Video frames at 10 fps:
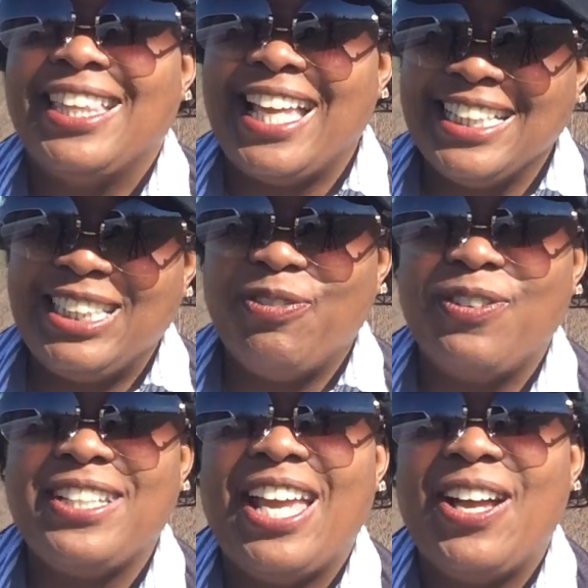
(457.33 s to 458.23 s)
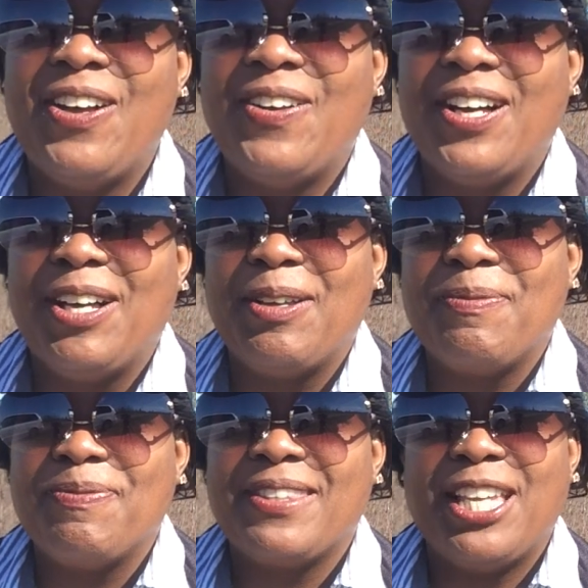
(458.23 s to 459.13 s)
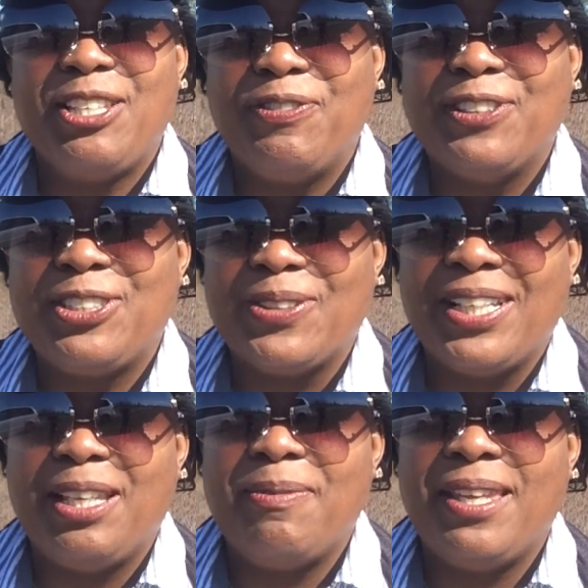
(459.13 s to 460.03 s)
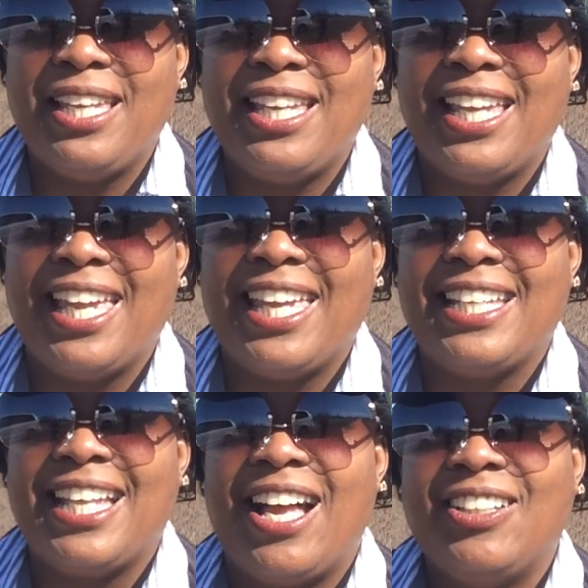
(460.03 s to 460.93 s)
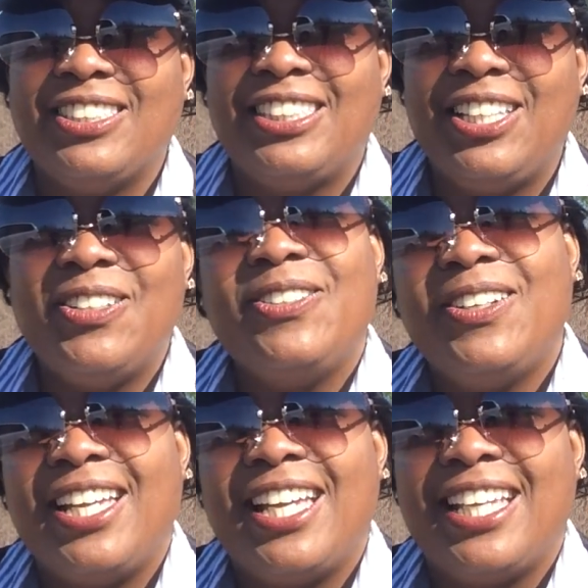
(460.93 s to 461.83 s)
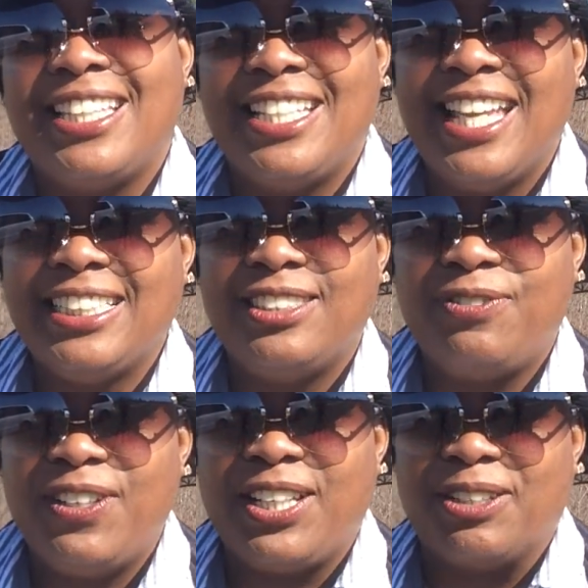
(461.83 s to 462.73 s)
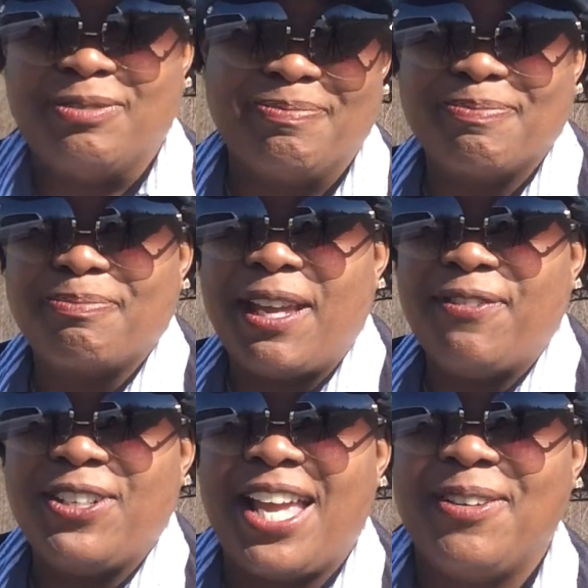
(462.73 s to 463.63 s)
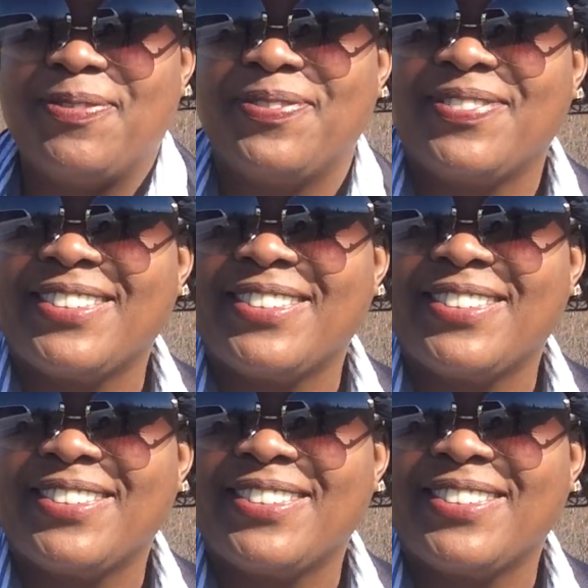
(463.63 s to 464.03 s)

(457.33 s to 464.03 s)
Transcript: that's it for now. Thank you for joining me, and I'll see you in the next video. Bye for now.